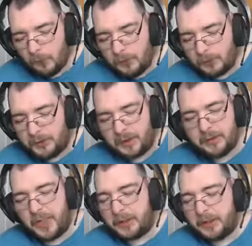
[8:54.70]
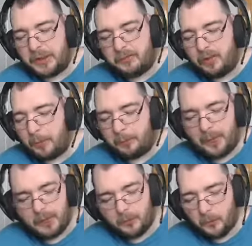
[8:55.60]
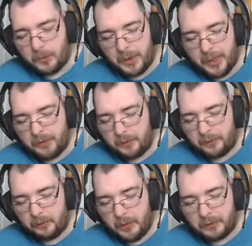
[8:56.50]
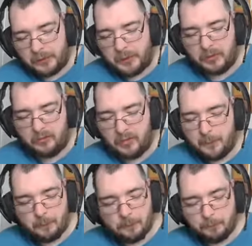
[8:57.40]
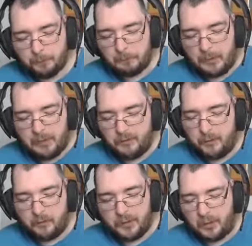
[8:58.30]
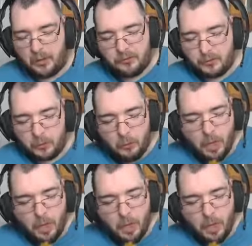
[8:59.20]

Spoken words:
Change that cheese up, man, all day. I don't like the cheese. It is not very nice at all.